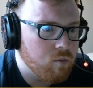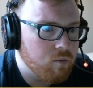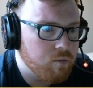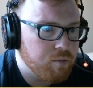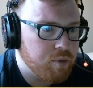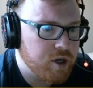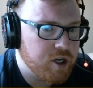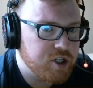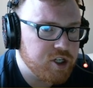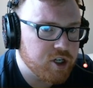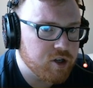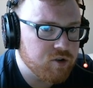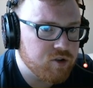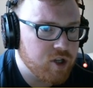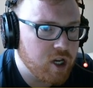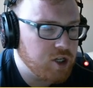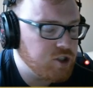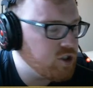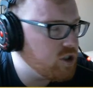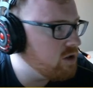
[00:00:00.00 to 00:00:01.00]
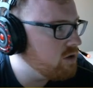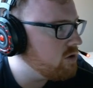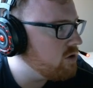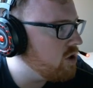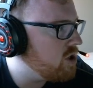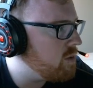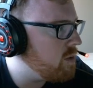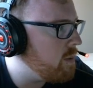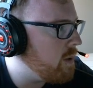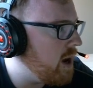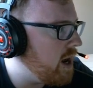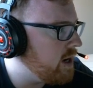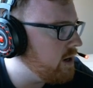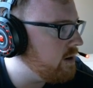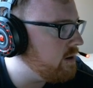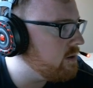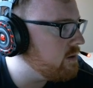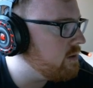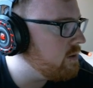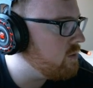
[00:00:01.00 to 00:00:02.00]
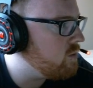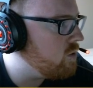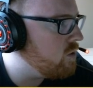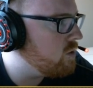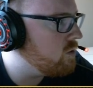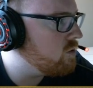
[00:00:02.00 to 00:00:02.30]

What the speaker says: Pretty chill session. Good to be back. We'll